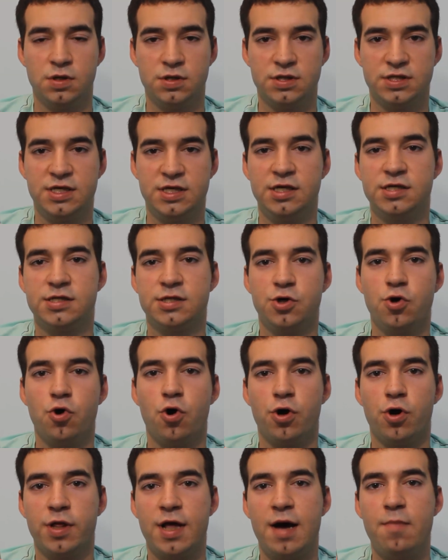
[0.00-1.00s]
Since
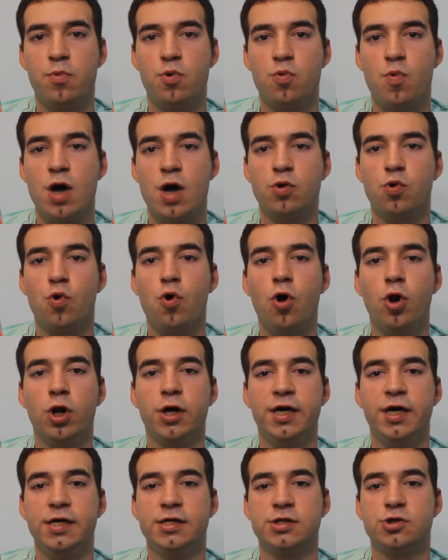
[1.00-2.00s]
your number one goal
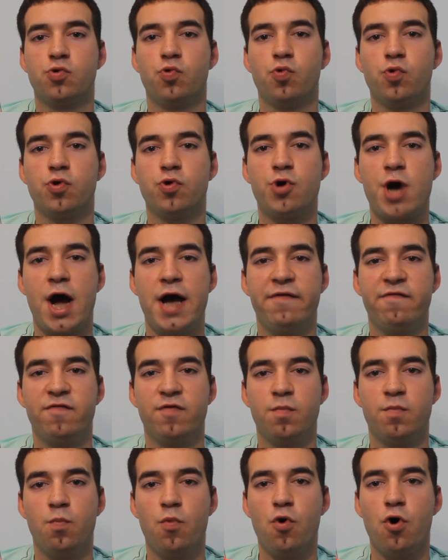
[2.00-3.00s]
is to drive
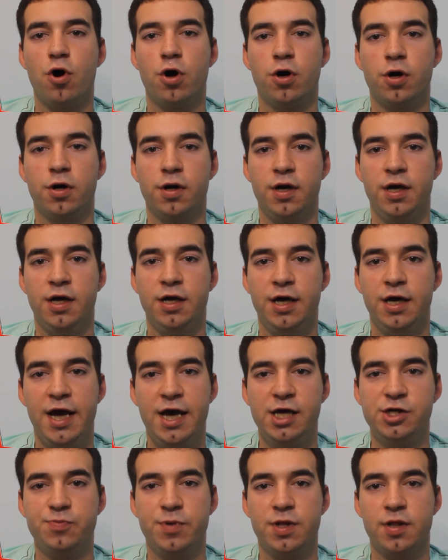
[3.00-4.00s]
more
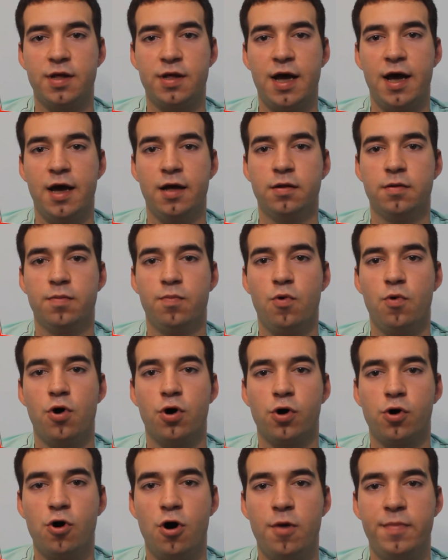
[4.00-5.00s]
engagement and
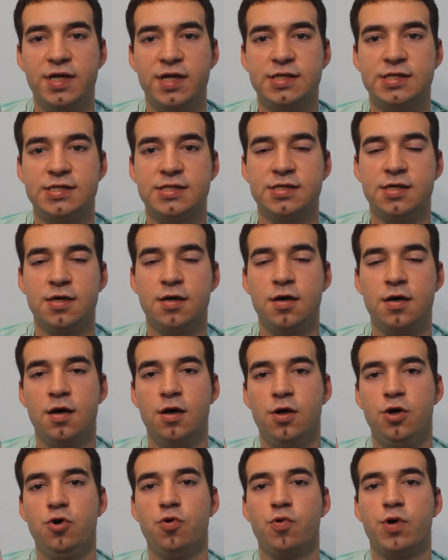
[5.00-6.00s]
more comments,
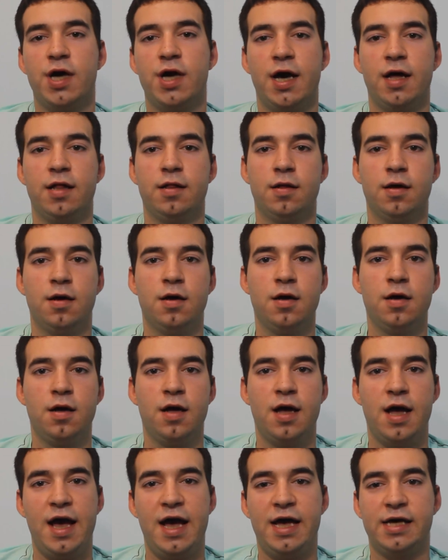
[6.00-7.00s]
you can
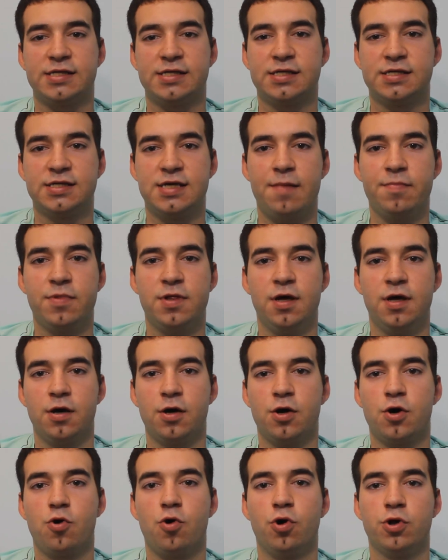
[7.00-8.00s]
ask
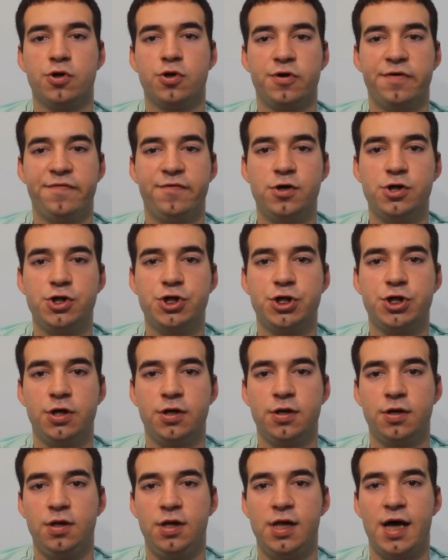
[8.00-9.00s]
something
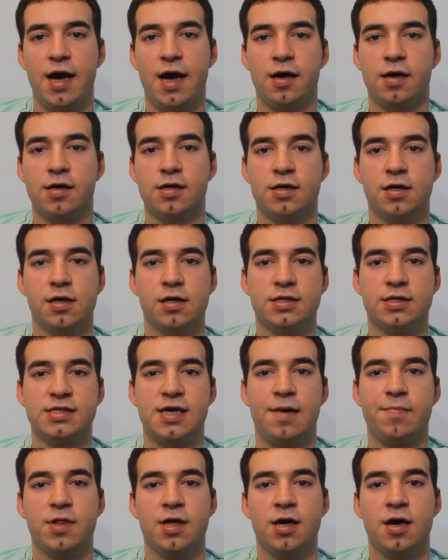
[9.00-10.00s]
controversial, like
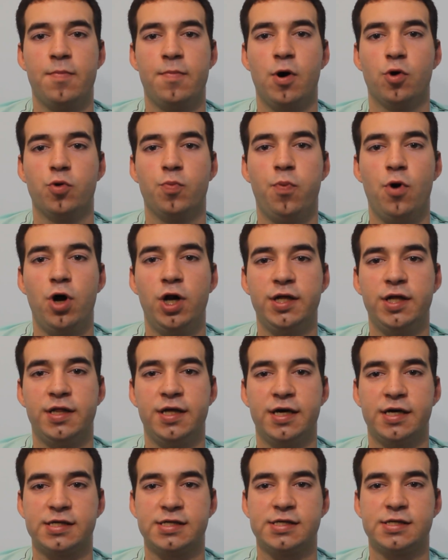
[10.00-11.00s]
something about
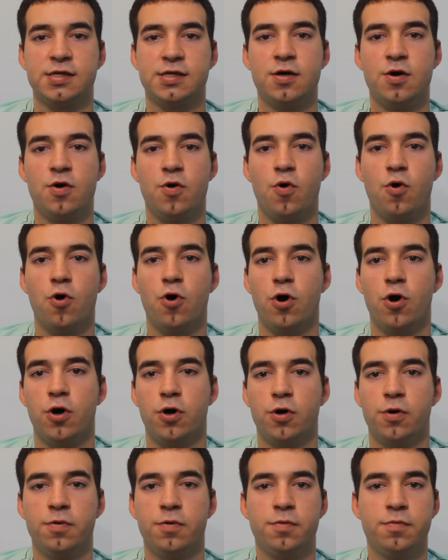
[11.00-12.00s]
politics
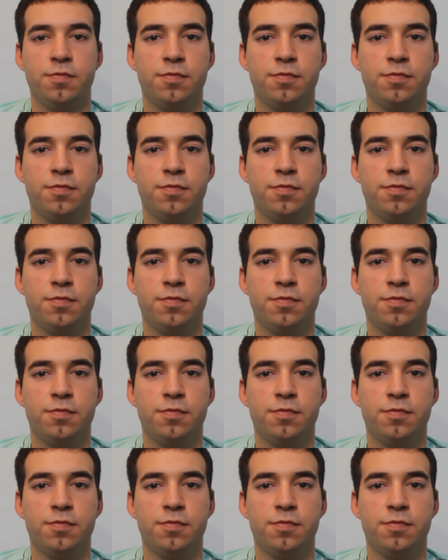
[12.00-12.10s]
or